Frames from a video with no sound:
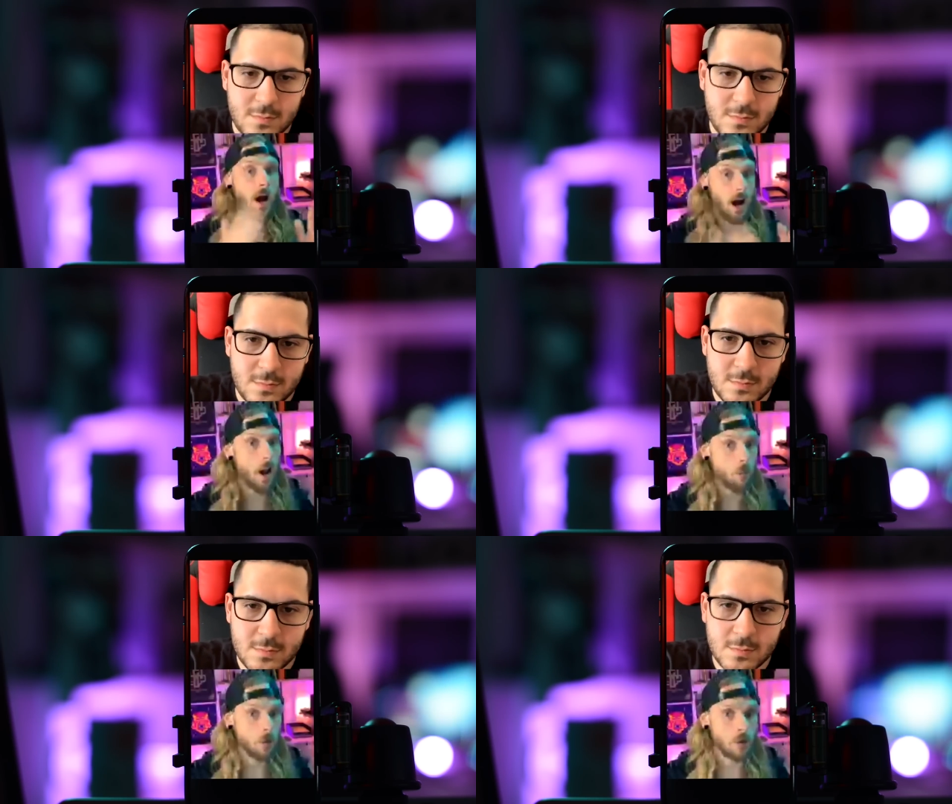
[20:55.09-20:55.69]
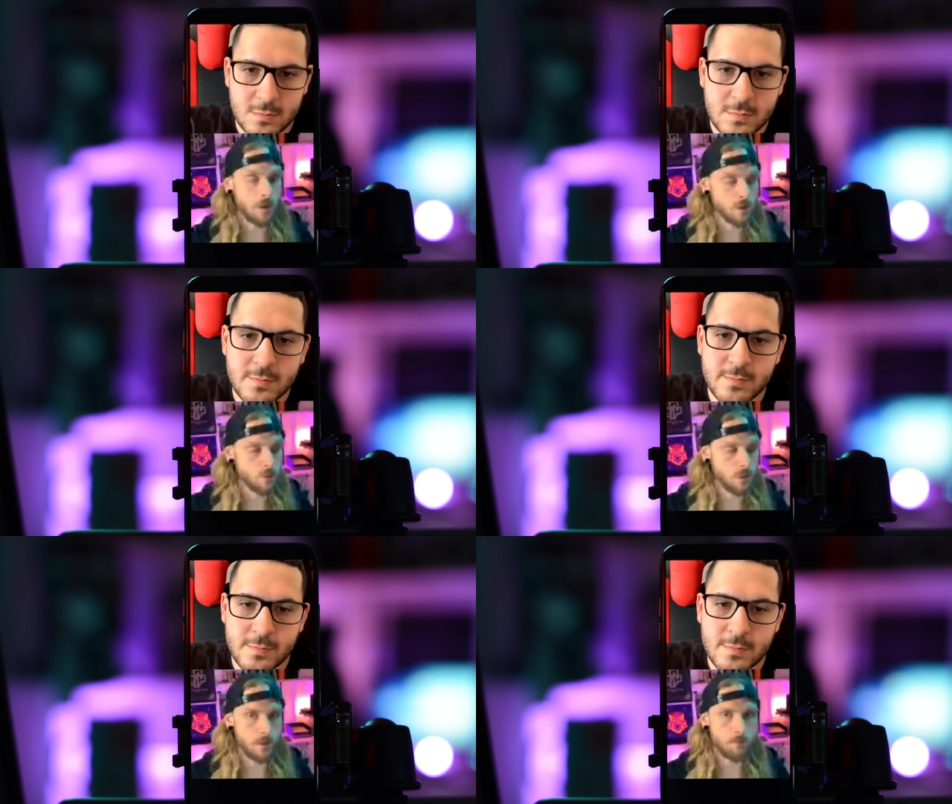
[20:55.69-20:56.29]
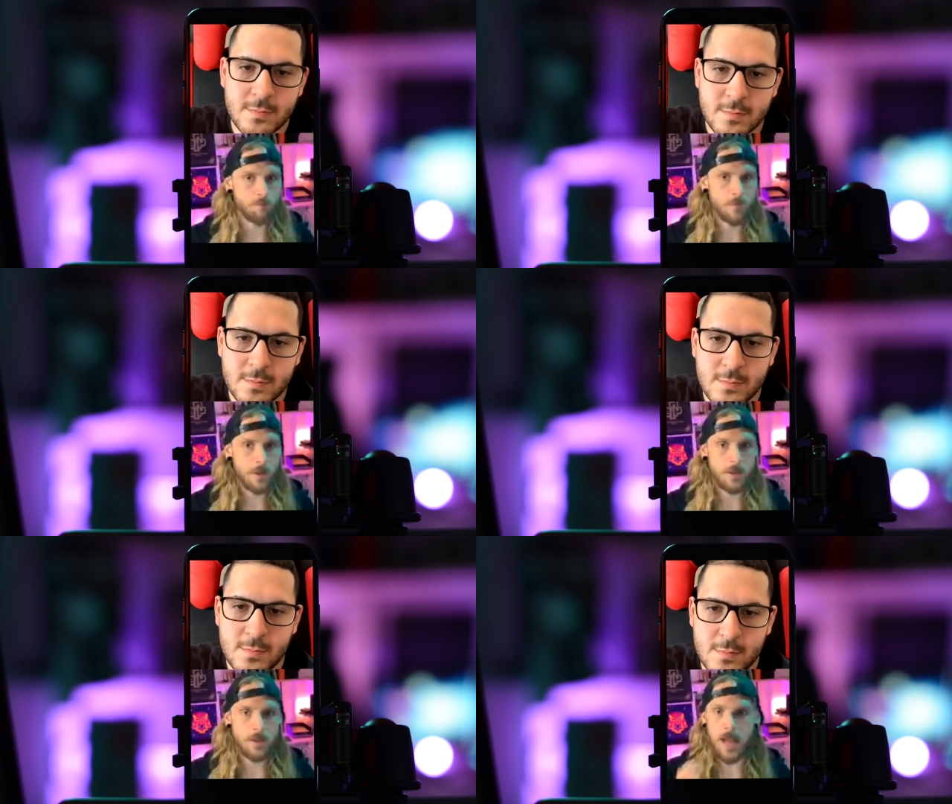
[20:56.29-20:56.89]
Speaker 1: I'll look into it
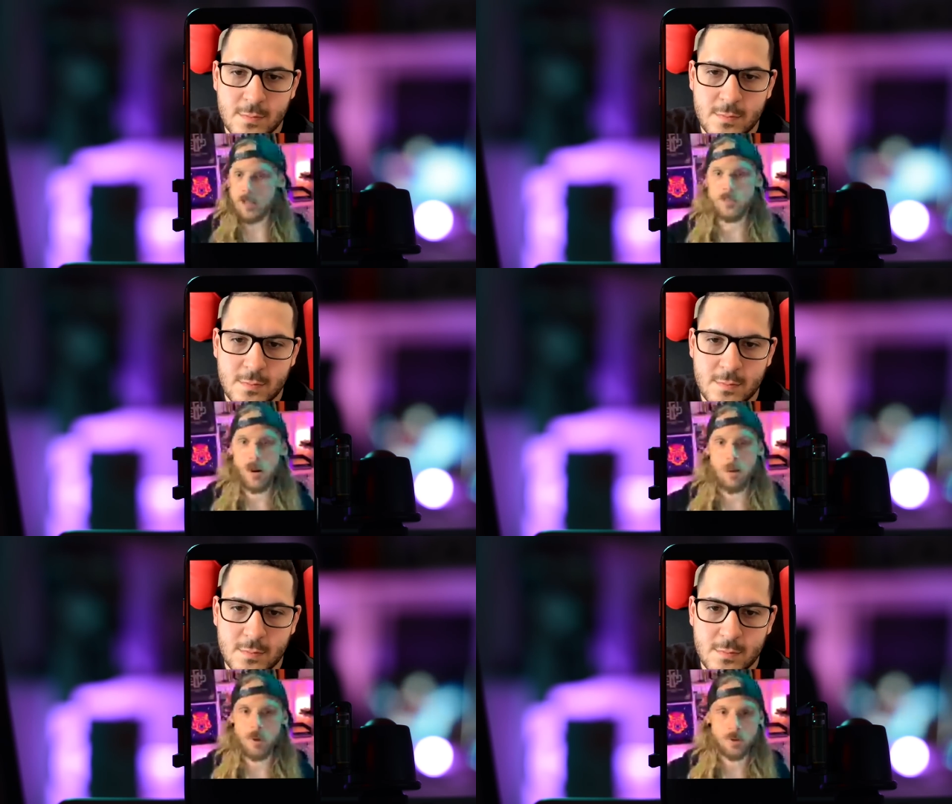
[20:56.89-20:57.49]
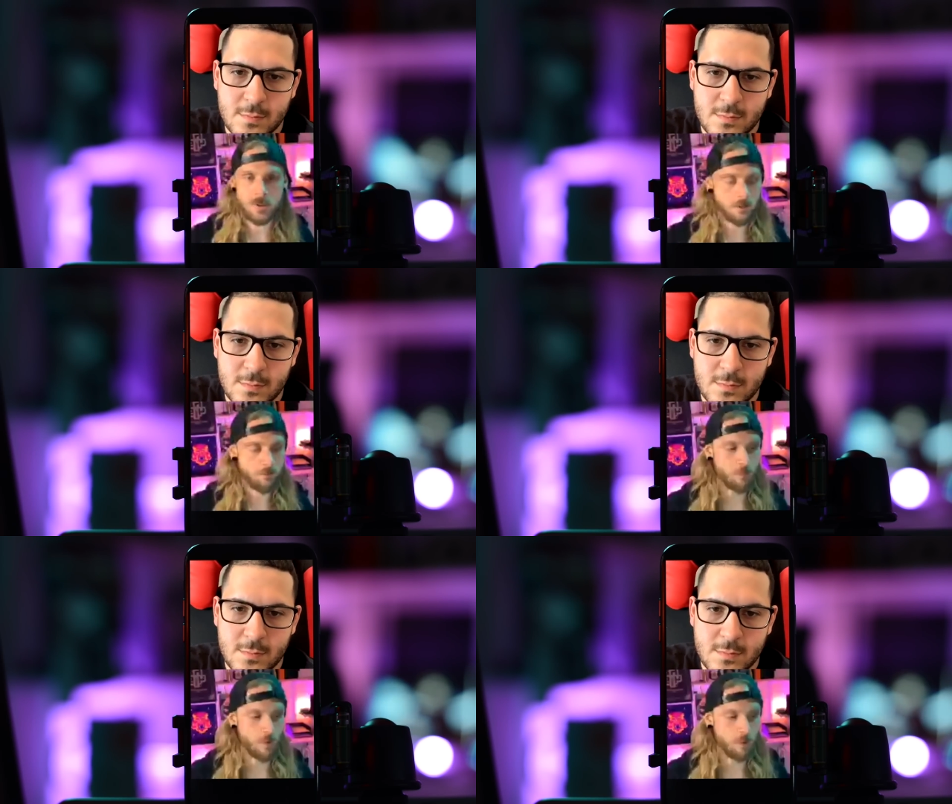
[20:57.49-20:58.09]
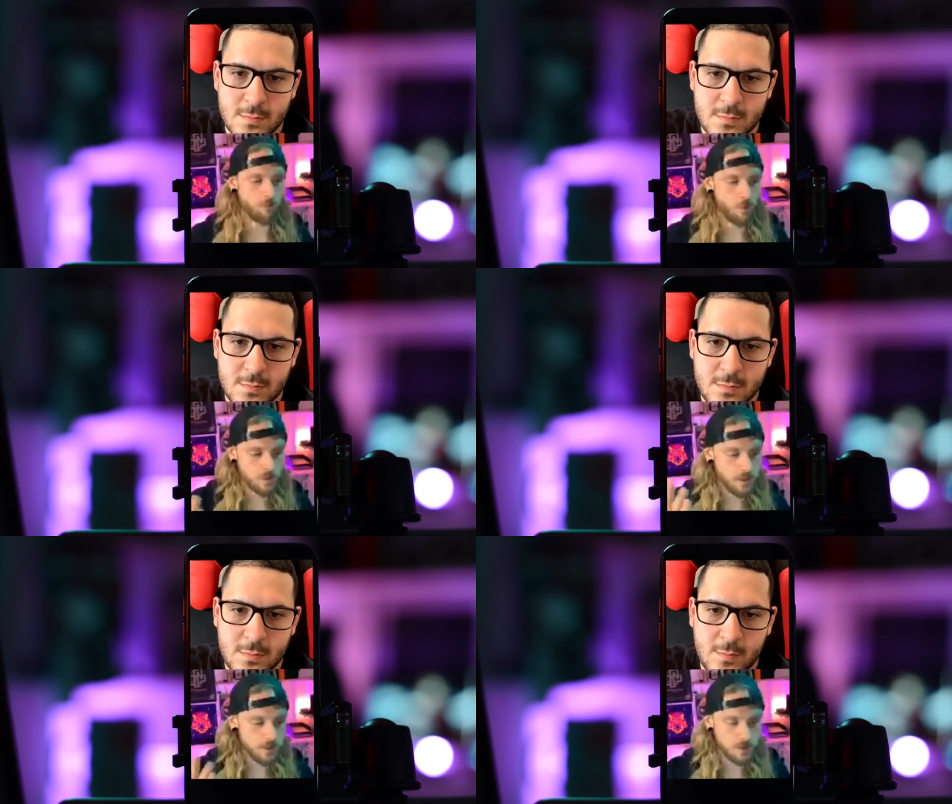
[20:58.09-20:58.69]
that's what I'm using it for. For
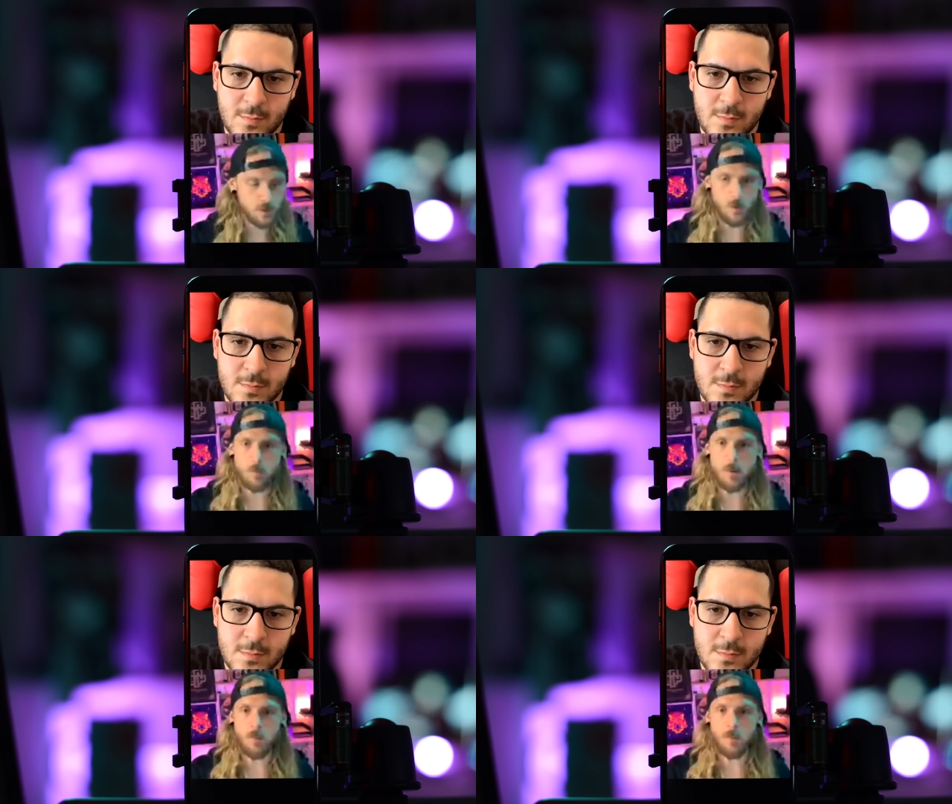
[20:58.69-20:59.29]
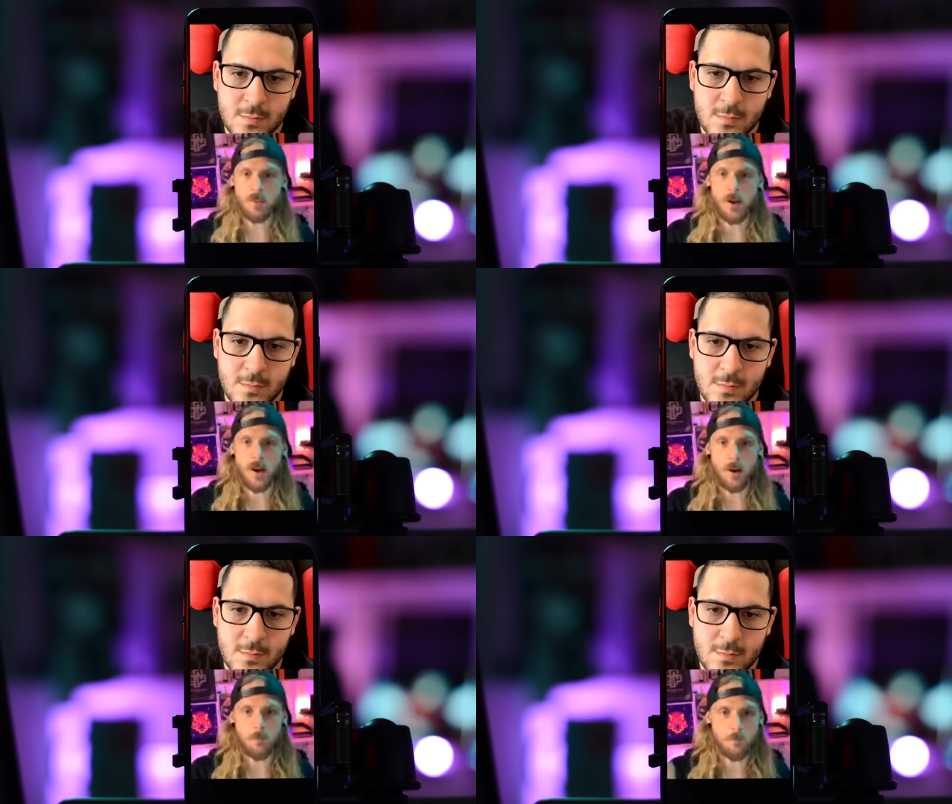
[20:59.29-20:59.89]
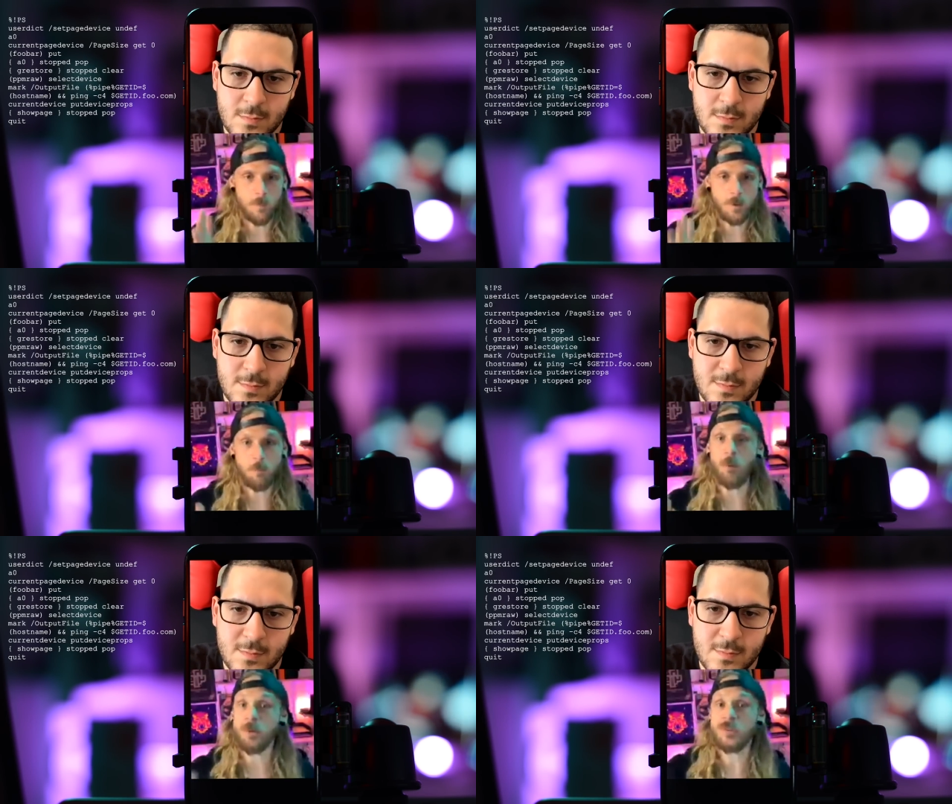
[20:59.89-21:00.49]
instance, do you remember when the when the
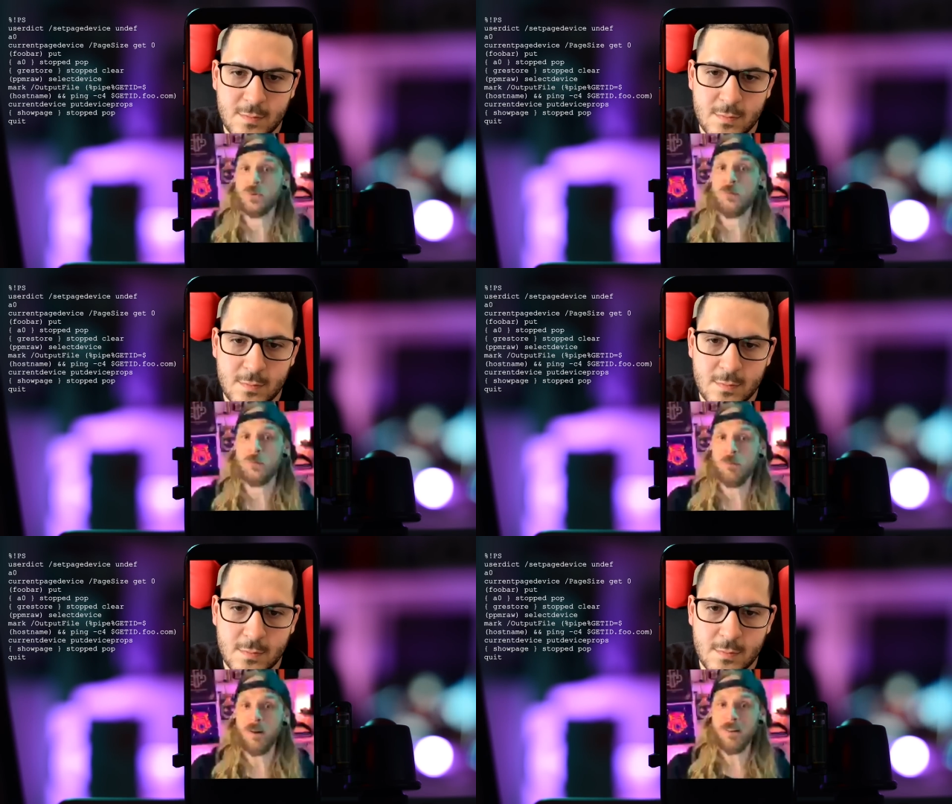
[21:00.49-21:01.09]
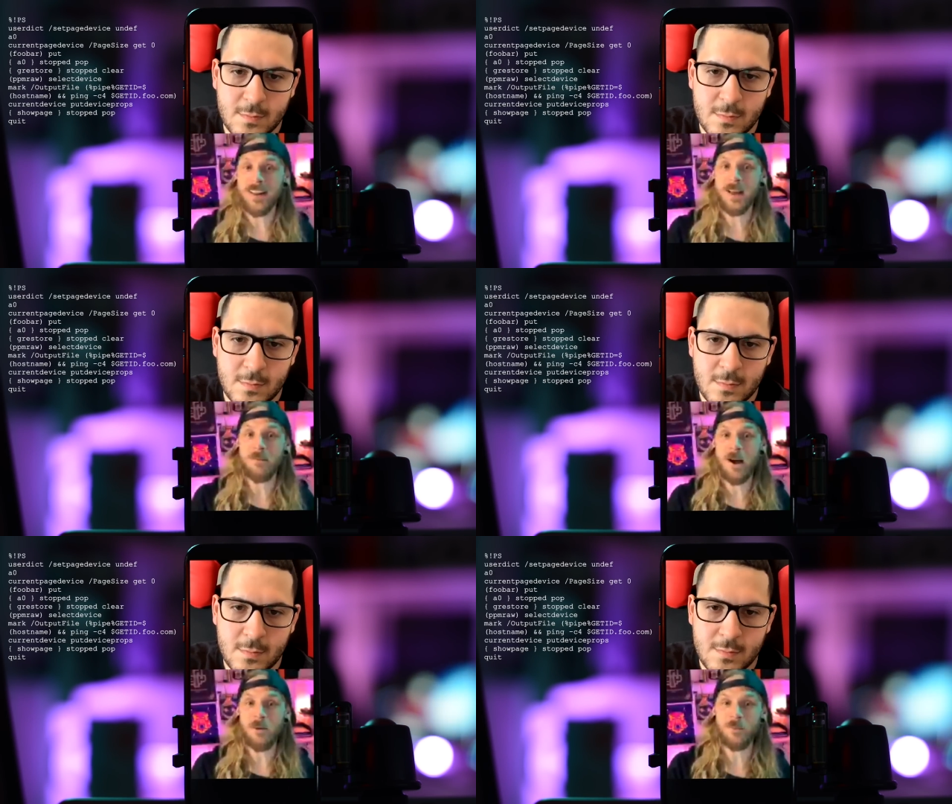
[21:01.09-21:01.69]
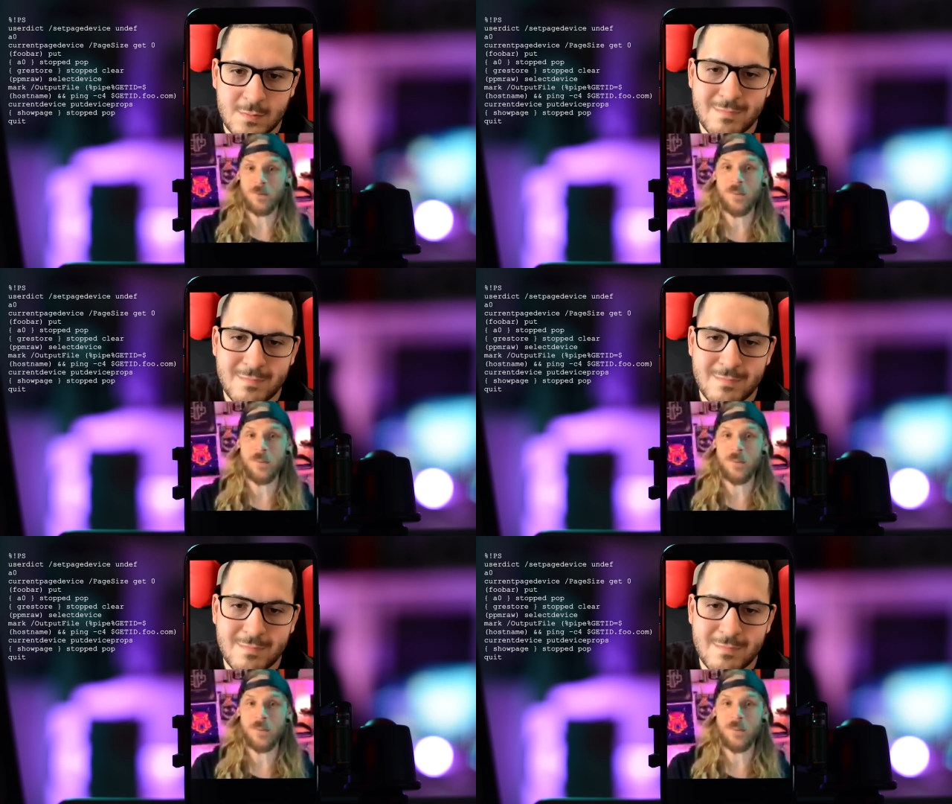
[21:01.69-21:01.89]
PostScript bug came out with the